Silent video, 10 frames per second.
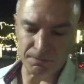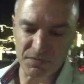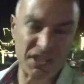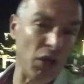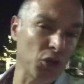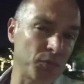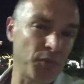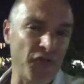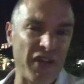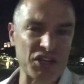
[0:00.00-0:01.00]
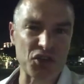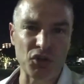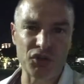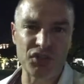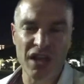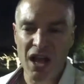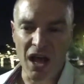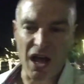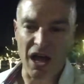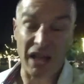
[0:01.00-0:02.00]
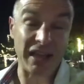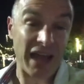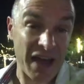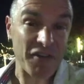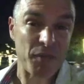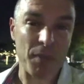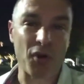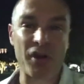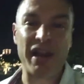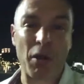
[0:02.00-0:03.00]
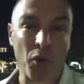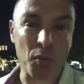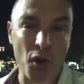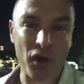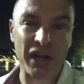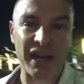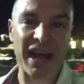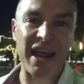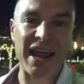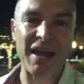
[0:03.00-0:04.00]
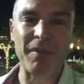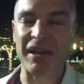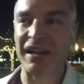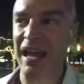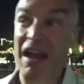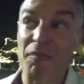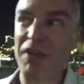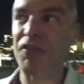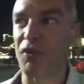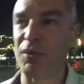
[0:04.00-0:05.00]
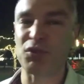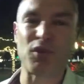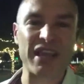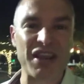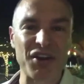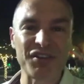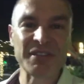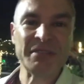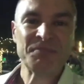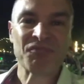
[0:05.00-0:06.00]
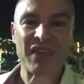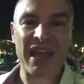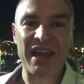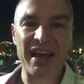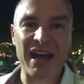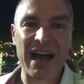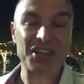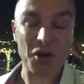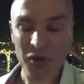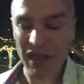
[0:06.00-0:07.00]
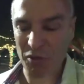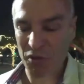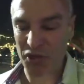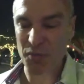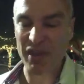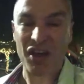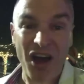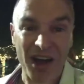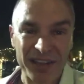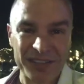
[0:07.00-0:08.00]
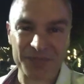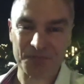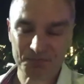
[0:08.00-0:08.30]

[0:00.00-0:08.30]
sales professionals. A lot of people are in network marketing like I am and have been for almost 20 years. And I share that with you because